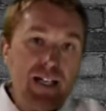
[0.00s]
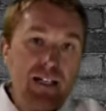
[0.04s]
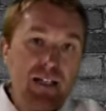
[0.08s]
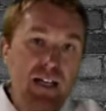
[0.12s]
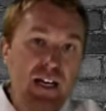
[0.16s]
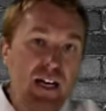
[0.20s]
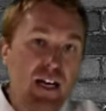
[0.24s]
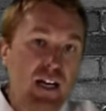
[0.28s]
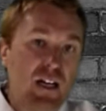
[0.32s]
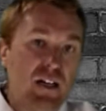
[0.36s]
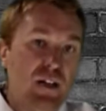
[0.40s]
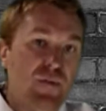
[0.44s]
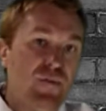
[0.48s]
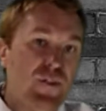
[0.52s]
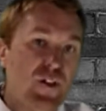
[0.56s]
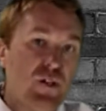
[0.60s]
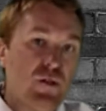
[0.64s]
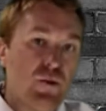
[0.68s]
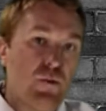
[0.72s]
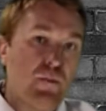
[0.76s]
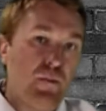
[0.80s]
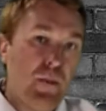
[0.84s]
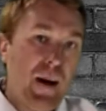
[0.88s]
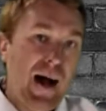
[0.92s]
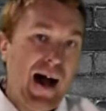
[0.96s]
the individual
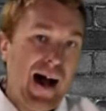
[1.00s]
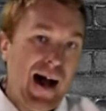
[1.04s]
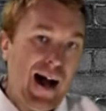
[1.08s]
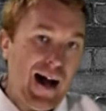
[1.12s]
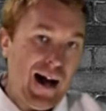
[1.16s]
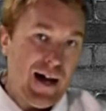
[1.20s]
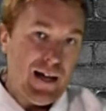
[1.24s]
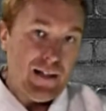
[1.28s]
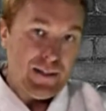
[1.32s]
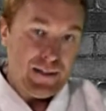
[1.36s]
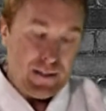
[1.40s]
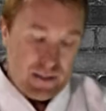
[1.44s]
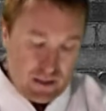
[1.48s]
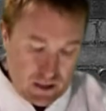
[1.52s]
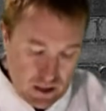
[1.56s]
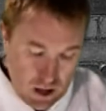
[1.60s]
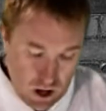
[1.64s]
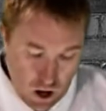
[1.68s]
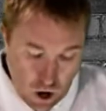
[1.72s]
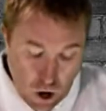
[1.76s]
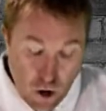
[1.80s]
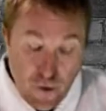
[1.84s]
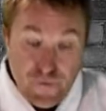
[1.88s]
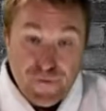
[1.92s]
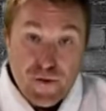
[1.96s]
parts
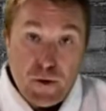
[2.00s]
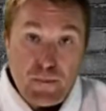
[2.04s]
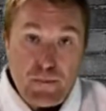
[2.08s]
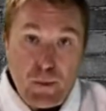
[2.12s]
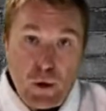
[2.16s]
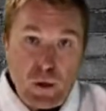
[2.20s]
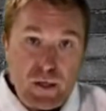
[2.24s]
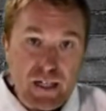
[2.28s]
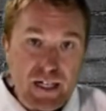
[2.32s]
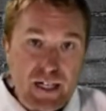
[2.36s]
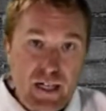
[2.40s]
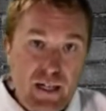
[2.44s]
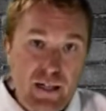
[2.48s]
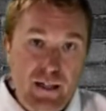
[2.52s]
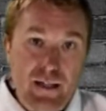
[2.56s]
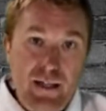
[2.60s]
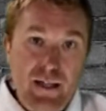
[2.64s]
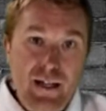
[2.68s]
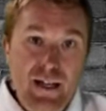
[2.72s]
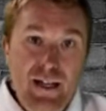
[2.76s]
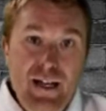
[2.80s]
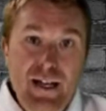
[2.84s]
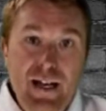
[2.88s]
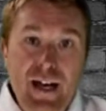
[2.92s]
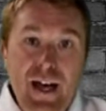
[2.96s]
of the body,
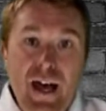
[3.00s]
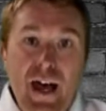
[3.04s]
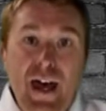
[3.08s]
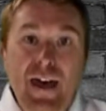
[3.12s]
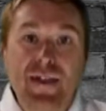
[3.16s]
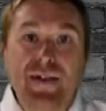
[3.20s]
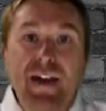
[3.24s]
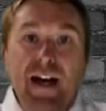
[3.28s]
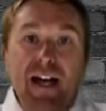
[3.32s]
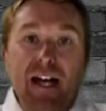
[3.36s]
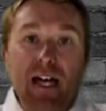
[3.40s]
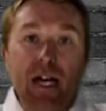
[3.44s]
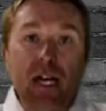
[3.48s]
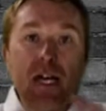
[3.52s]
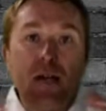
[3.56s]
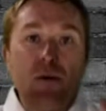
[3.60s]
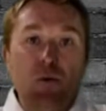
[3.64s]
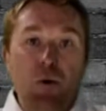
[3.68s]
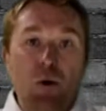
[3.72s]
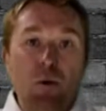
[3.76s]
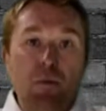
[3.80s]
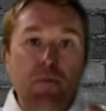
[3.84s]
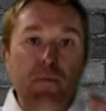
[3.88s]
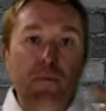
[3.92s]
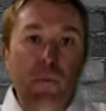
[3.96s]
they
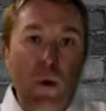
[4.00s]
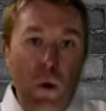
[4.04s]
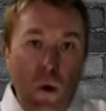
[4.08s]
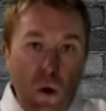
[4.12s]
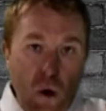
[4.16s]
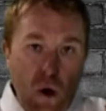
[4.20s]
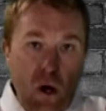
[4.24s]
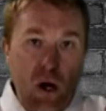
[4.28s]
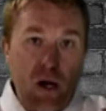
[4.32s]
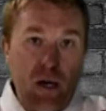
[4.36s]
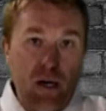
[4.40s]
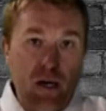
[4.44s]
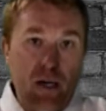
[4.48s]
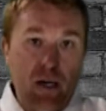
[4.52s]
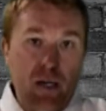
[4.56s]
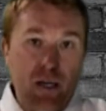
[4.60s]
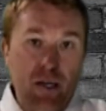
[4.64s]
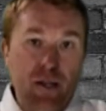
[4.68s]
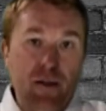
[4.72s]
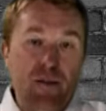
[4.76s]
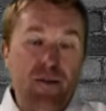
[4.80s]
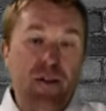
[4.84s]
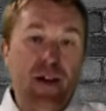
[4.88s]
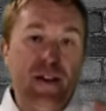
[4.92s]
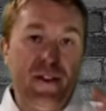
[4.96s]
equal more
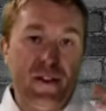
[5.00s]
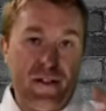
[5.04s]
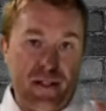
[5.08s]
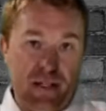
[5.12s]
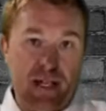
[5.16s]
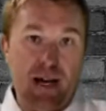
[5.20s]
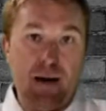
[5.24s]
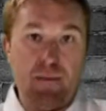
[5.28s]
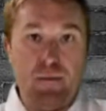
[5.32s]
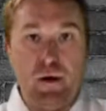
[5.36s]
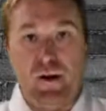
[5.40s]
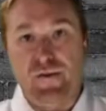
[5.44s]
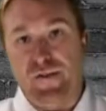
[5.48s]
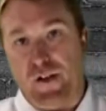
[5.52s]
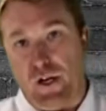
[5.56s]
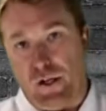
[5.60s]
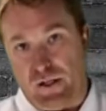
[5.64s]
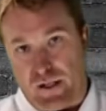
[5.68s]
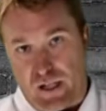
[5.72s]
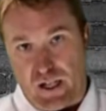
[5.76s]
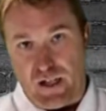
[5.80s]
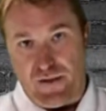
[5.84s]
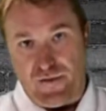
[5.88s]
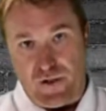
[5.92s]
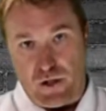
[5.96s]
than the sum of those
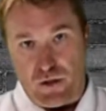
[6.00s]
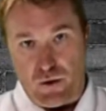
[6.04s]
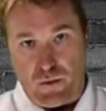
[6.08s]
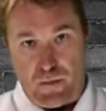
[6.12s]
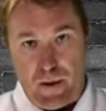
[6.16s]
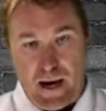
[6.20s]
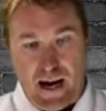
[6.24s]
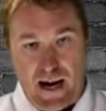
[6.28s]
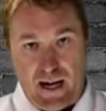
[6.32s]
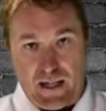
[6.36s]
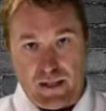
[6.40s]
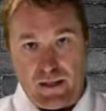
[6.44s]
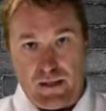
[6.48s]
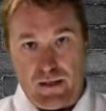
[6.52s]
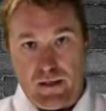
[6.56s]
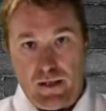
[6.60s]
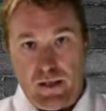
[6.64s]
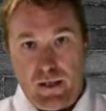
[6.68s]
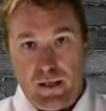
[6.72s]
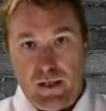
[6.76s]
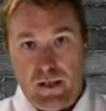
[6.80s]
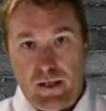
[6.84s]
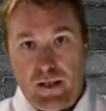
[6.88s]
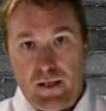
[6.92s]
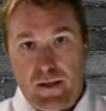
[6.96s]
individual parts.
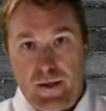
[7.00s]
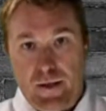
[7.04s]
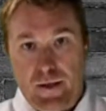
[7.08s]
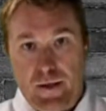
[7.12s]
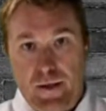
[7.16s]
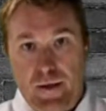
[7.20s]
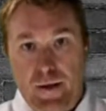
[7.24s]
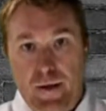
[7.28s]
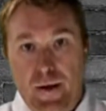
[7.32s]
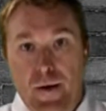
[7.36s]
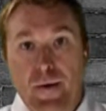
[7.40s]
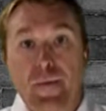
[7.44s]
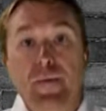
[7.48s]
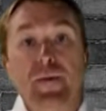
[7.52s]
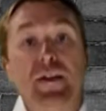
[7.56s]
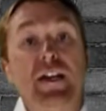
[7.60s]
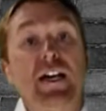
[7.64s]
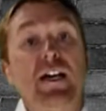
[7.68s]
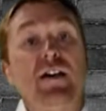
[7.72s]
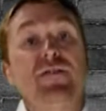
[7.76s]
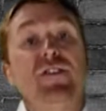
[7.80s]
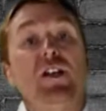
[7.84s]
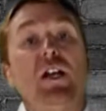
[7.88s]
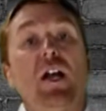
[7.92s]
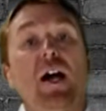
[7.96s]
Think
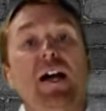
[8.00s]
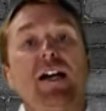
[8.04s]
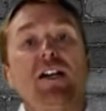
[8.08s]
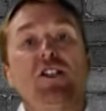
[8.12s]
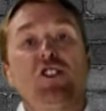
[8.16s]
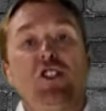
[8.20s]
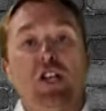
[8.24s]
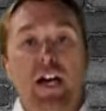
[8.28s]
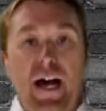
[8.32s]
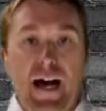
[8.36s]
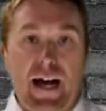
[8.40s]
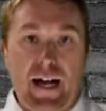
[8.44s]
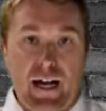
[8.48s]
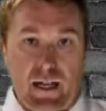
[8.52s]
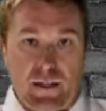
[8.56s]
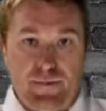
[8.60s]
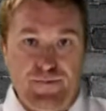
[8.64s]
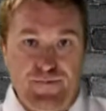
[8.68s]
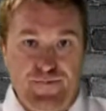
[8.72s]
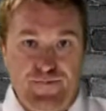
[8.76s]
of it like a chain.